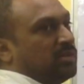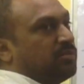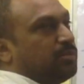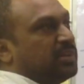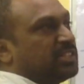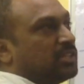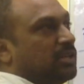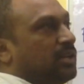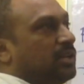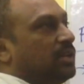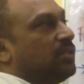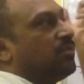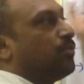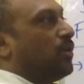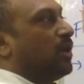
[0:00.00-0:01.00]
Especially in
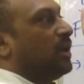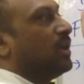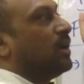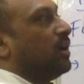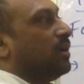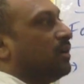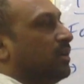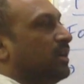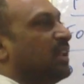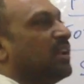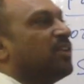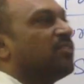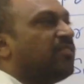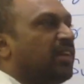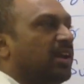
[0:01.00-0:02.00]
this polygon, there
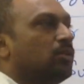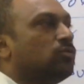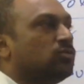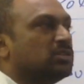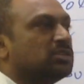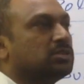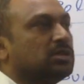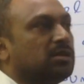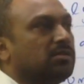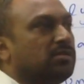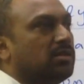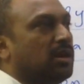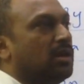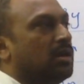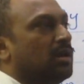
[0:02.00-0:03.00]
are 5
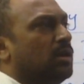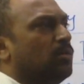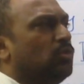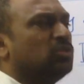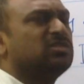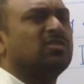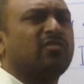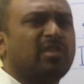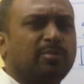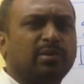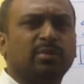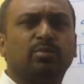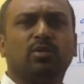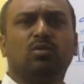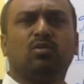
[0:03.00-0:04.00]
questions. Most of the
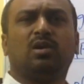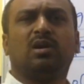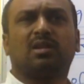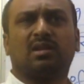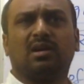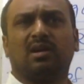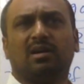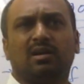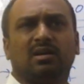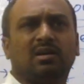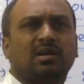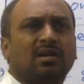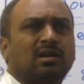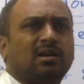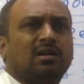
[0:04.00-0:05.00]
people who
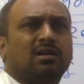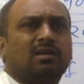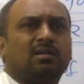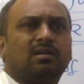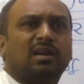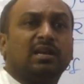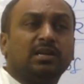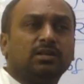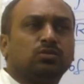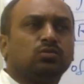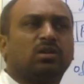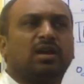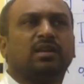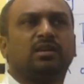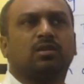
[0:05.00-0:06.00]
are ready to
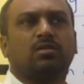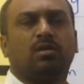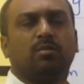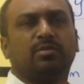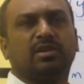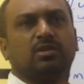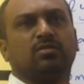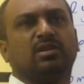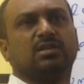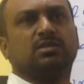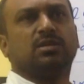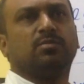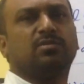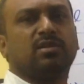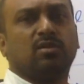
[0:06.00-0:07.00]
write the competitive
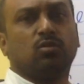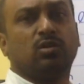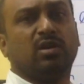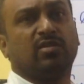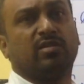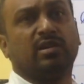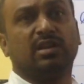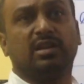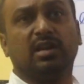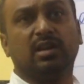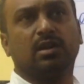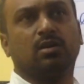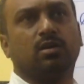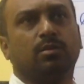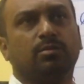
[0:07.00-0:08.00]
exams or who have
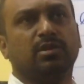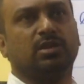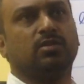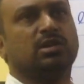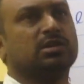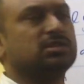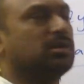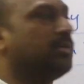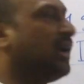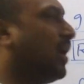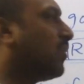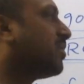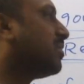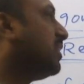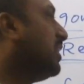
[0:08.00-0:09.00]
written a competitive exam
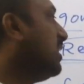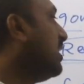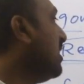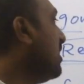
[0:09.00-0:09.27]
have seen